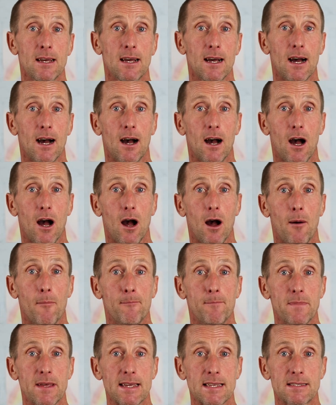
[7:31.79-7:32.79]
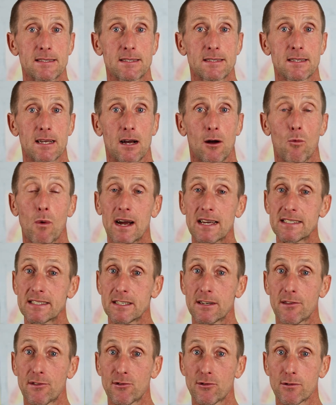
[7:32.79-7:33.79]
It's weighs
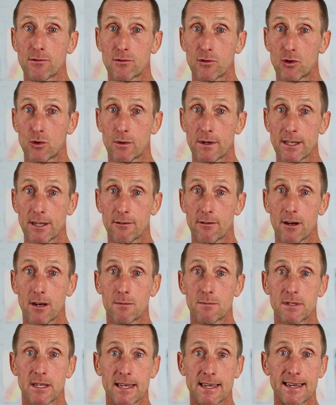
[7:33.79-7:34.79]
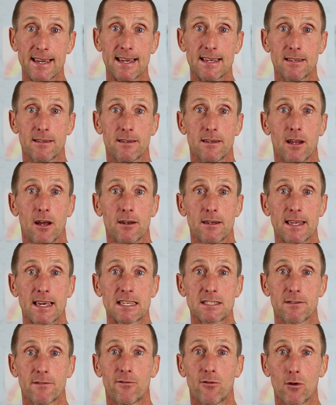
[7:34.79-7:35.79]
in at 320 grams. Again, it only
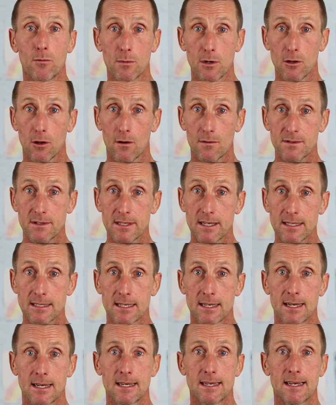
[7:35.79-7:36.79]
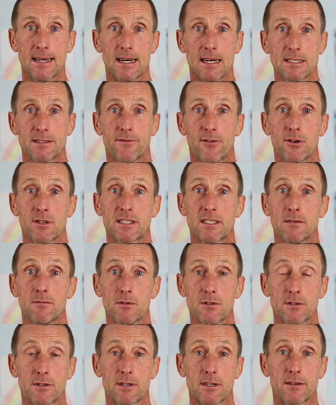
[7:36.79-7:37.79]
has a 4mm offset. It's very
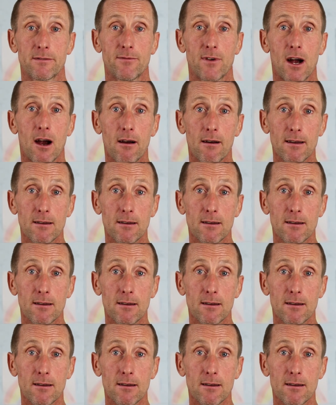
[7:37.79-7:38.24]
similar to the Kimber.